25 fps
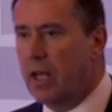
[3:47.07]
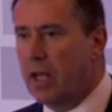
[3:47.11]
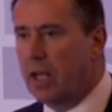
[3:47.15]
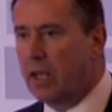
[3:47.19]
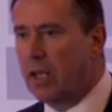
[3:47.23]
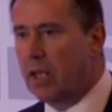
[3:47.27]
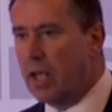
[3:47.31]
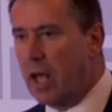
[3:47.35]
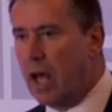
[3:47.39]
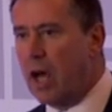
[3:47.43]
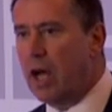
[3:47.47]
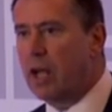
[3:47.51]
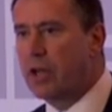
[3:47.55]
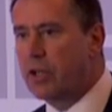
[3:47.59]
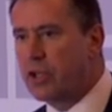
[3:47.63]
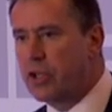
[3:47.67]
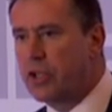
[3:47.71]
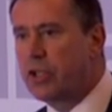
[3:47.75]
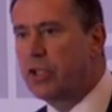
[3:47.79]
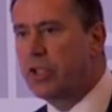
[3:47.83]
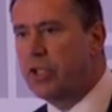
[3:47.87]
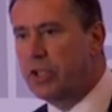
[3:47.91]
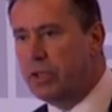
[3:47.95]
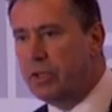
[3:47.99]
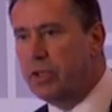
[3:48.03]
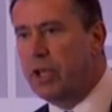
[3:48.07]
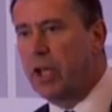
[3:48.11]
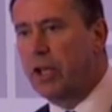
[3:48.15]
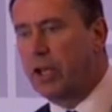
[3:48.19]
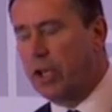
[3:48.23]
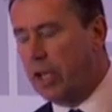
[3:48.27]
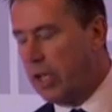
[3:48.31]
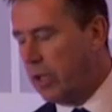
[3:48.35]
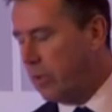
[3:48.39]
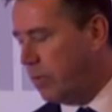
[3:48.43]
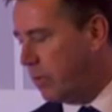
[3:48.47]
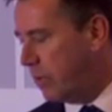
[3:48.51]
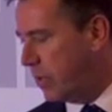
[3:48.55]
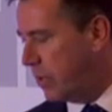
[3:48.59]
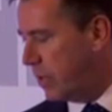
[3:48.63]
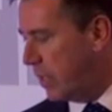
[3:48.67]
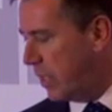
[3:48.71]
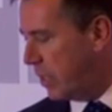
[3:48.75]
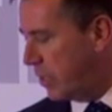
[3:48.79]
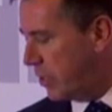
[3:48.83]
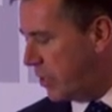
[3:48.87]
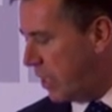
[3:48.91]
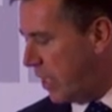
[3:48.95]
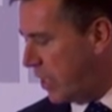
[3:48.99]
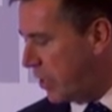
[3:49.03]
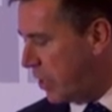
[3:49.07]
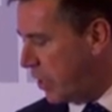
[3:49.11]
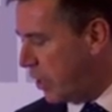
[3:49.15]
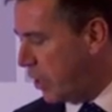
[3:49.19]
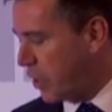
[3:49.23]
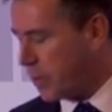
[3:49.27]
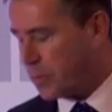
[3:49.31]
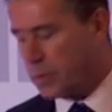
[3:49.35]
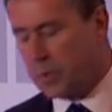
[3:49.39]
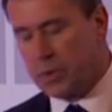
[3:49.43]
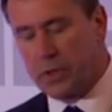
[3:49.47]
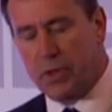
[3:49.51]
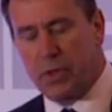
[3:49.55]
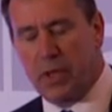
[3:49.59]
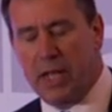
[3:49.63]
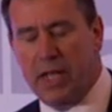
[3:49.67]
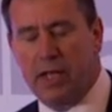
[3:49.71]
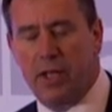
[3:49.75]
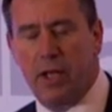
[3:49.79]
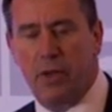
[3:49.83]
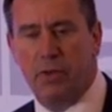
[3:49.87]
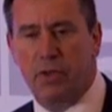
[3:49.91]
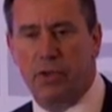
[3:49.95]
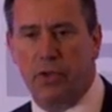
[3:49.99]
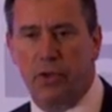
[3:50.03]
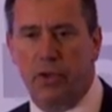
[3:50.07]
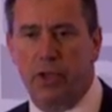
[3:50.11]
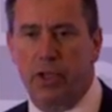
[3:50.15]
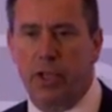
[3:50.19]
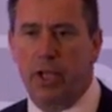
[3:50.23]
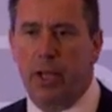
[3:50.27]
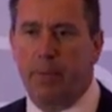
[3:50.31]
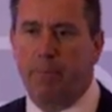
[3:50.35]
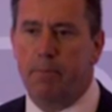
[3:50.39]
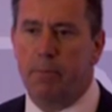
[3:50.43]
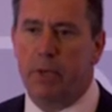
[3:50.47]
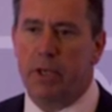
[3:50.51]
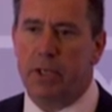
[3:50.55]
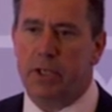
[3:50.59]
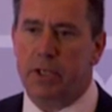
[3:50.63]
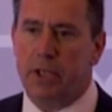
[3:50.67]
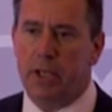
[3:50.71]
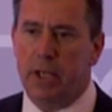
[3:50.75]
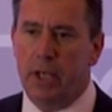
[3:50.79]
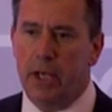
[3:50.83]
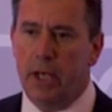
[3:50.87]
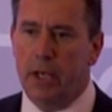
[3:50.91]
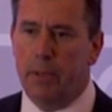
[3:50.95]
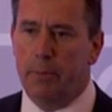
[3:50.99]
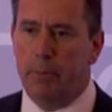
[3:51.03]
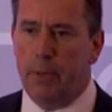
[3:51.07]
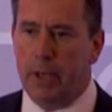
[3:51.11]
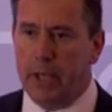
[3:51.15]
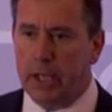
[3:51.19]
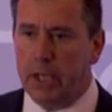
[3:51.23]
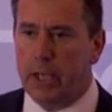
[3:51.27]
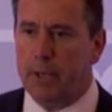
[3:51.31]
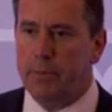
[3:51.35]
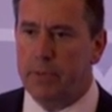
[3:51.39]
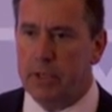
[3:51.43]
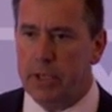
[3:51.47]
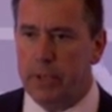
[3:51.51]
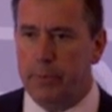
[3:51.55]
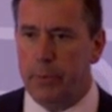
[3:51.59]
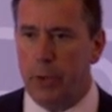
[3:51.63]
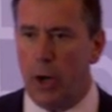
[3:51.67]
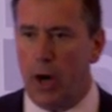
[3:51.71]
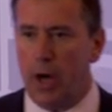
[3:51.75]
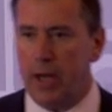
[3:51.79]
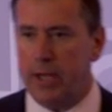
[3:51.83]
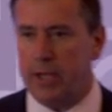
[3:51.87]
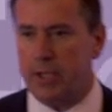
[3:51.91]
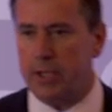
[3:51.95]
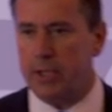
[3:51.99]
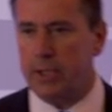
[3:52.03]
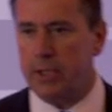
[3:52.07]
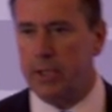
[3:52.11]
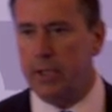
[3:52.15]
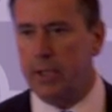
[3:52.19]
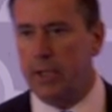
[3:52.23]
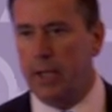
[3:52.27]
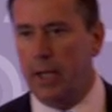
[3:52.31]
large acute teaching hospital to hit those sort of numbers. But it comes at a price.